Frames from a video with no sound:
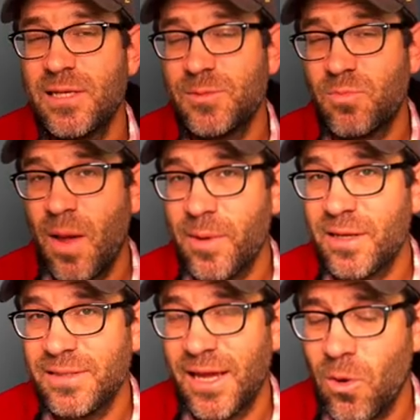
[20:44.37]
It's probably
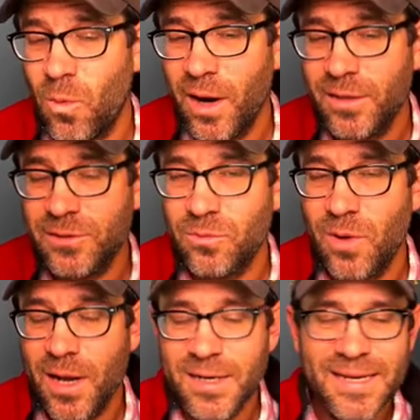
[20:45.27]
going to take a while to
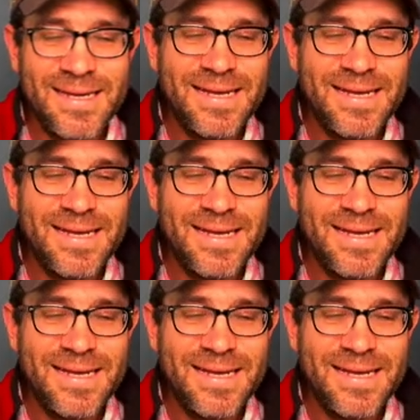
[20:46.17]
run.